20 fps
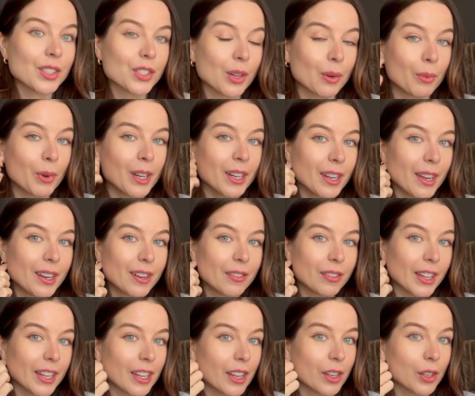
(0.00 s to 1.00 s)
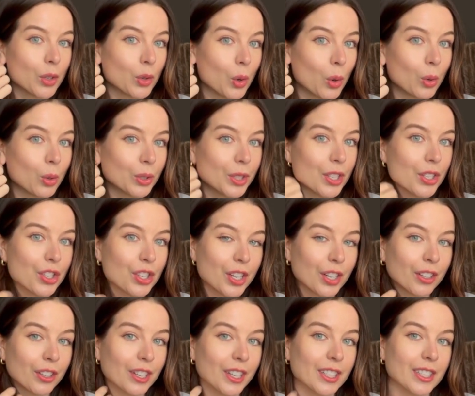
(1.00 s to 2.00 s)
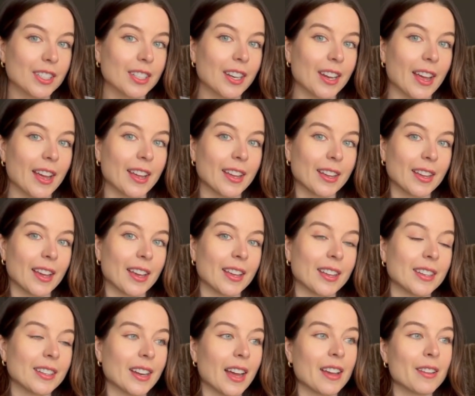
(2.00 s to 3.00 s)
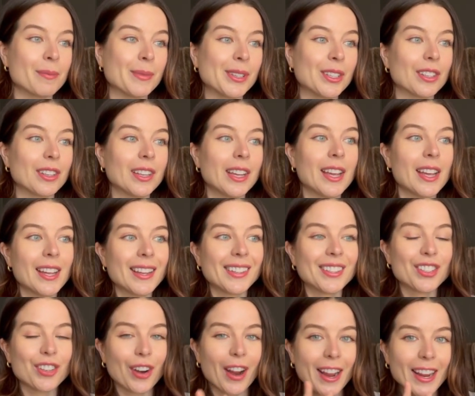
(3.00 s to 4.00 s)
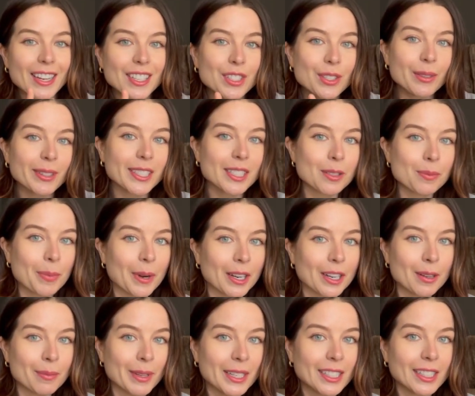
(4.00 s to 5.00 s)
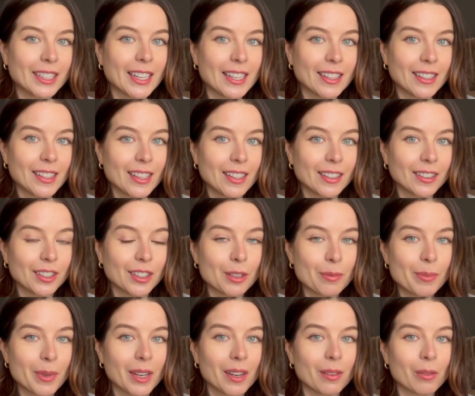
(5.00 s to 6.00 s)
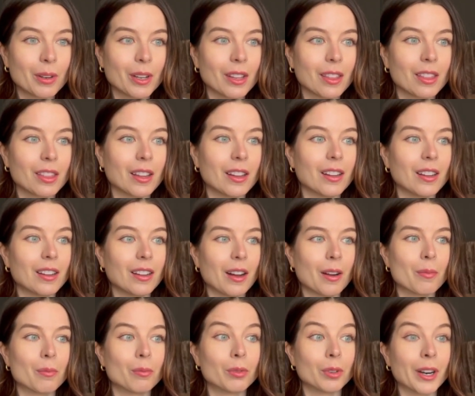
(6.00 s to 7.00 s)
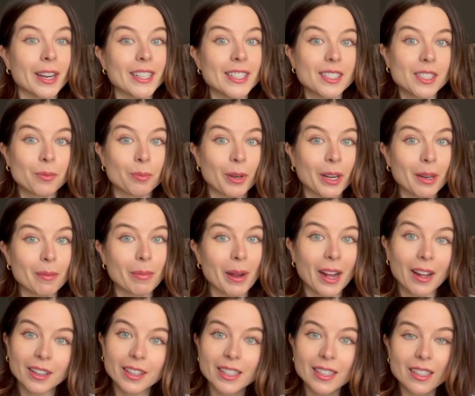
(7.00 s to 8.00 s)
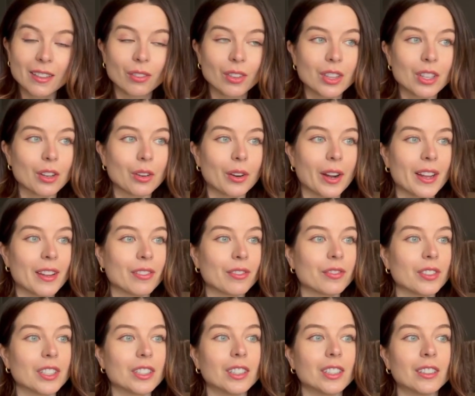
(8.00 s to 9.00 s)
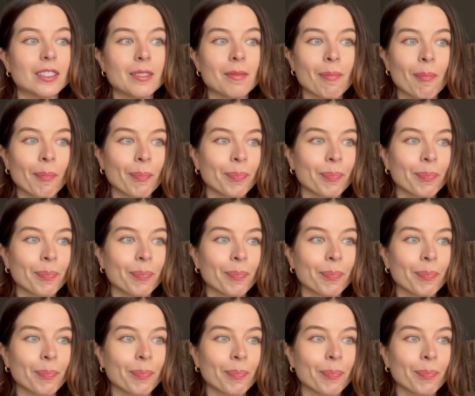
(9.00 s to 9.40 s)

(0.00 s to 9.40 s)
So I'm wearing kind of like a goldish earring today and I've been trying to experiment lately a little bit with a, uh, a bright spring palette even though I feel